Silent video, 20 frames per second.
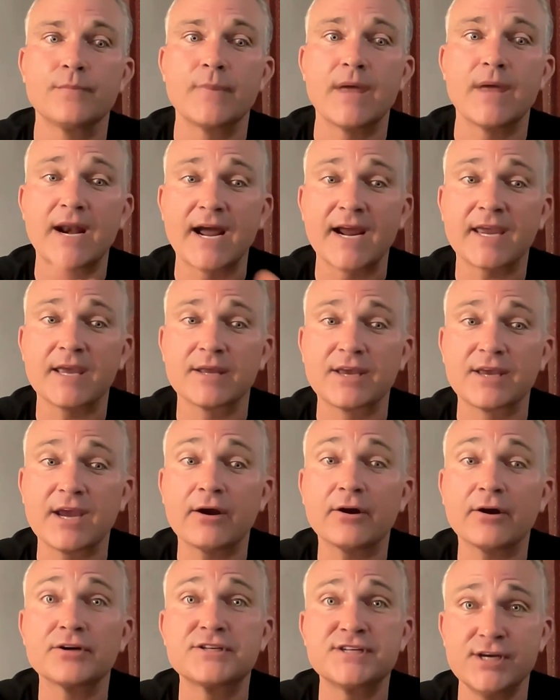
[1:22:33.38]
And I can
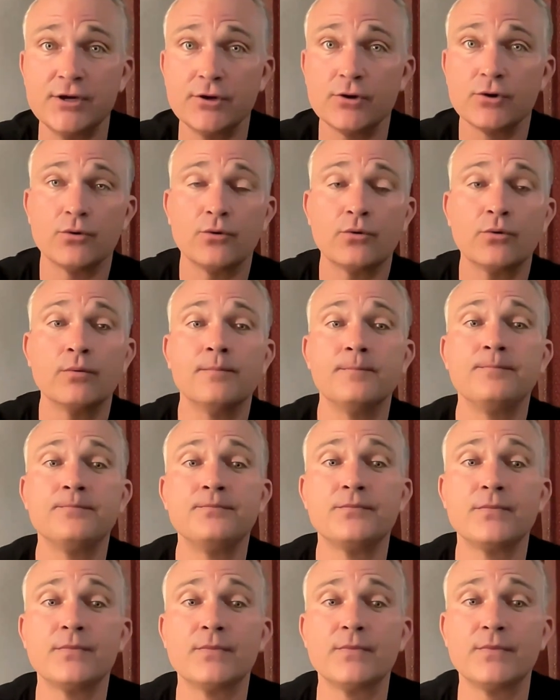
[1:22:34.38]
guarantee you
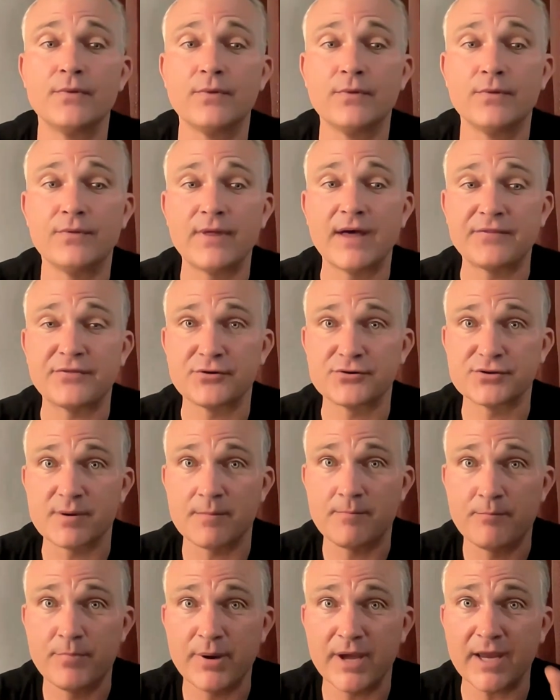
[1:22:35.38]
that there's a
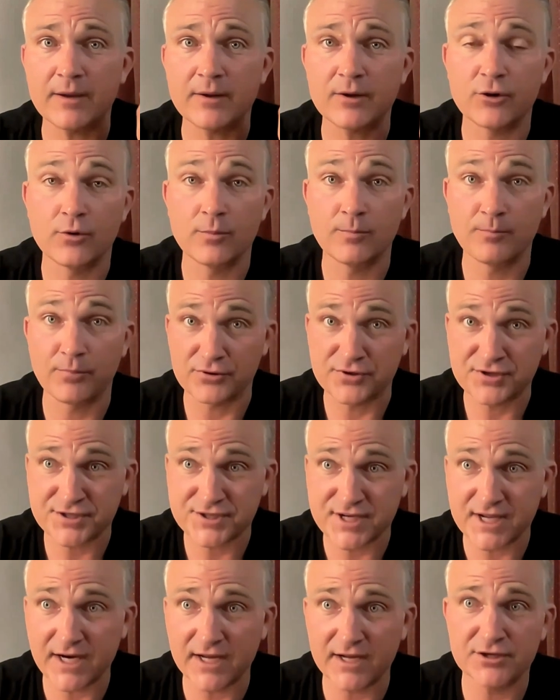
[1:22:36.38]
big
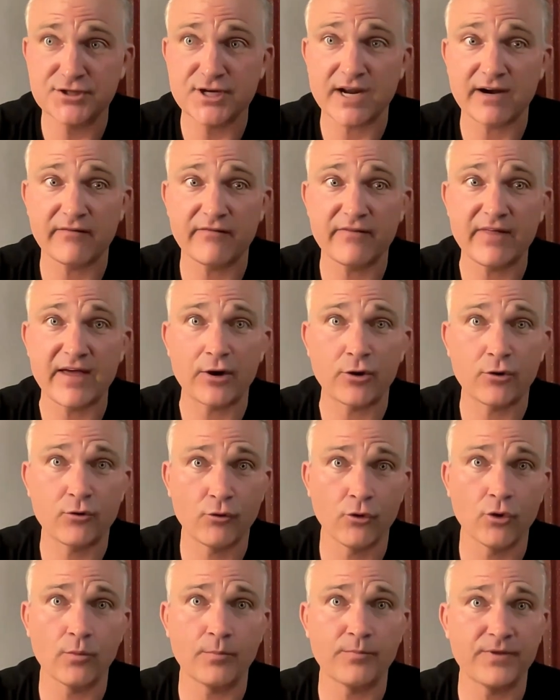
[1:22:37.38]
percentage out of that
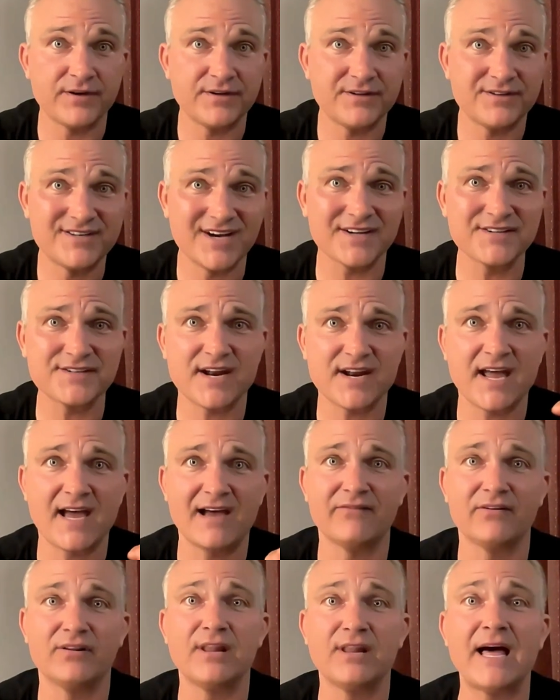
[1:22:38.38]
group that doesn't
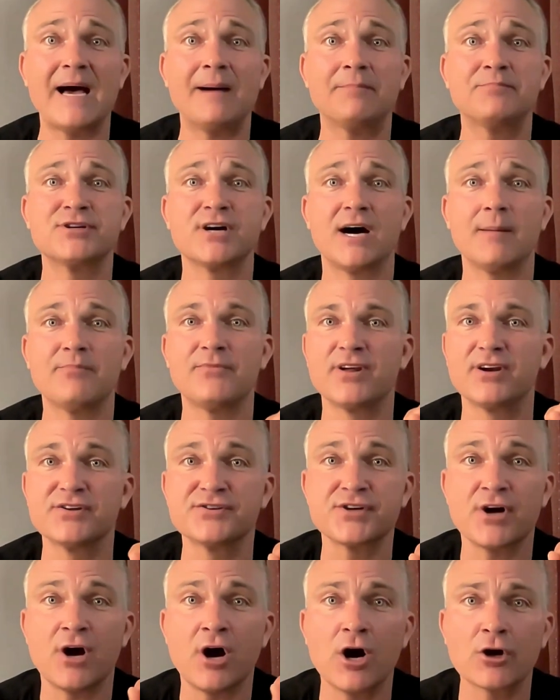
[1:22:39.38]
have a laptop, that
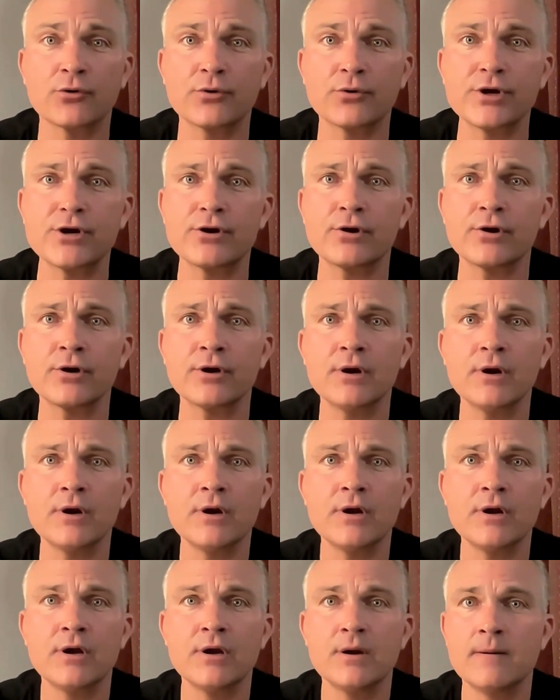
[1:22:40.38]
is hungrier
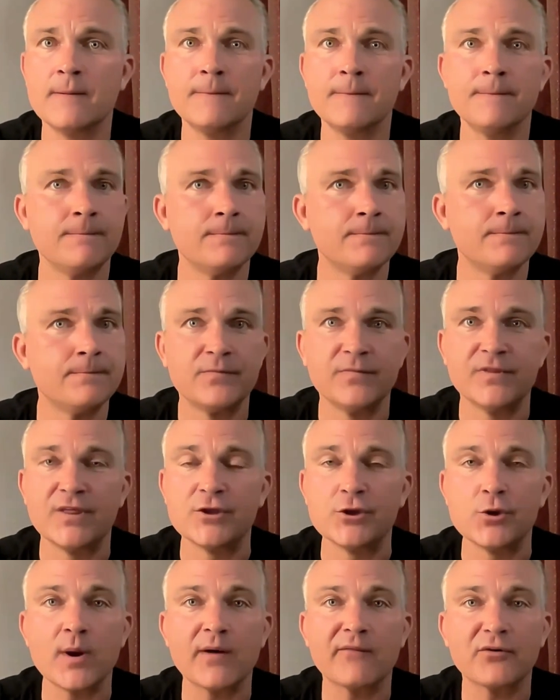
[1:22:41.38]
than
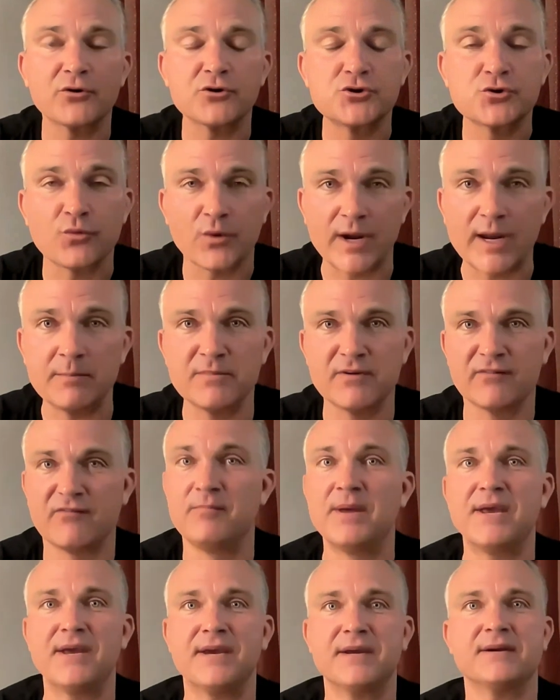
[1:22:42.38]
you ever dreamed of
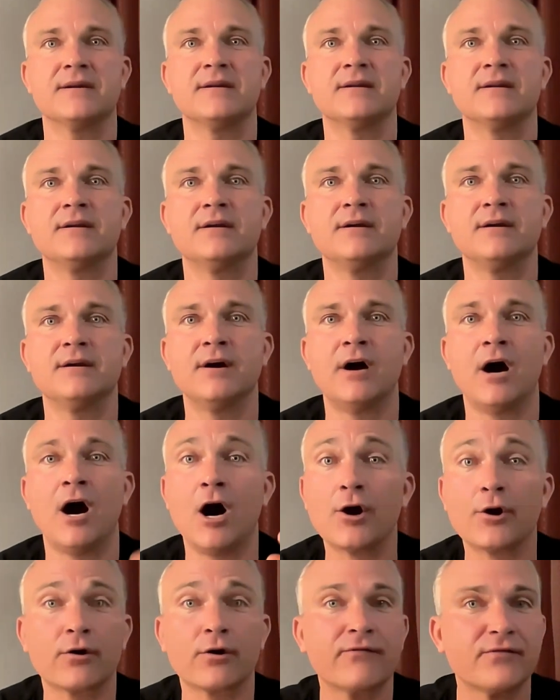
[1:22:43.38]
being.
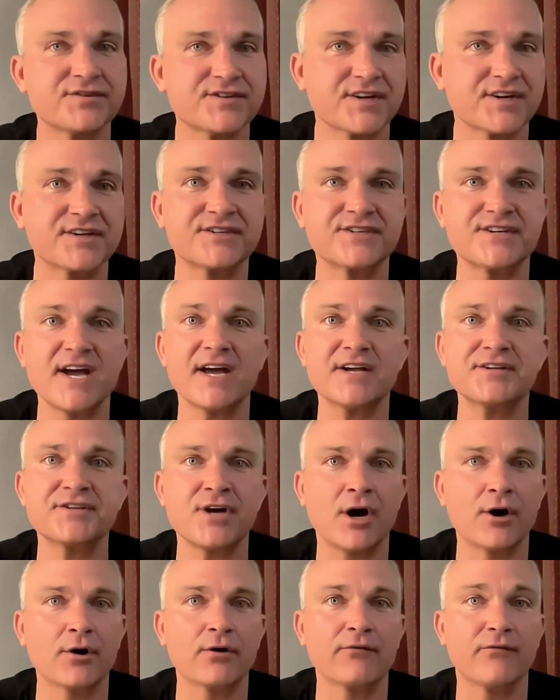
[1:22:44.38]
Hunger for success,
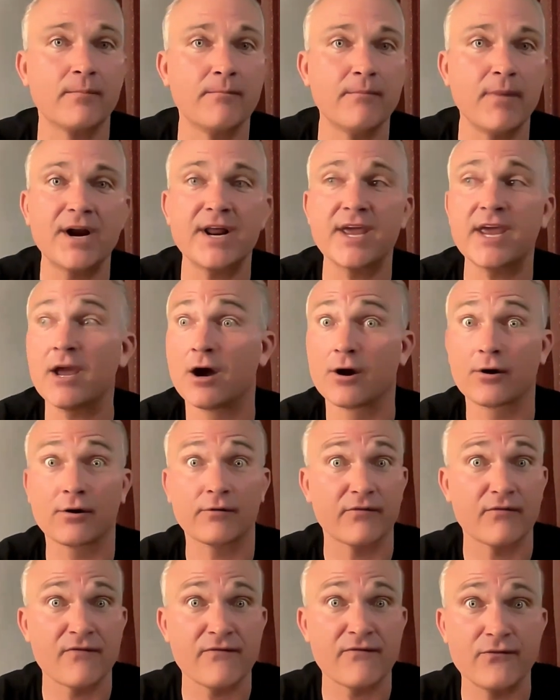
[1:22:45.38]
hunger for money, hunger
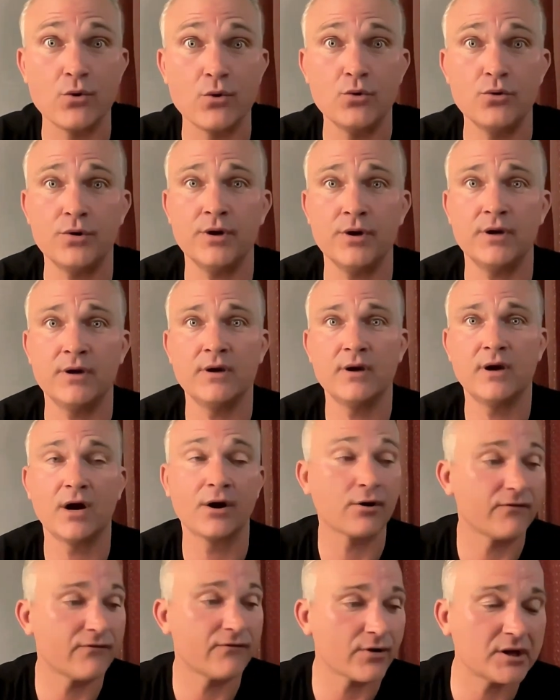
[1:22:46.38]
for food,
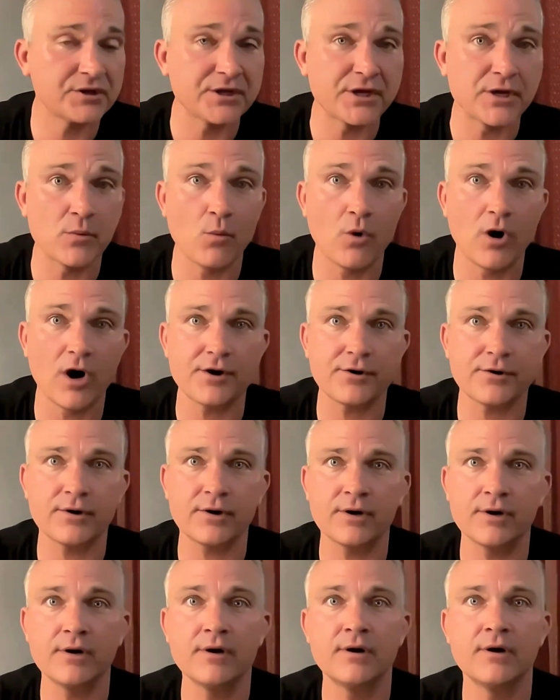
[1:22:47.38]
hunger for clean water.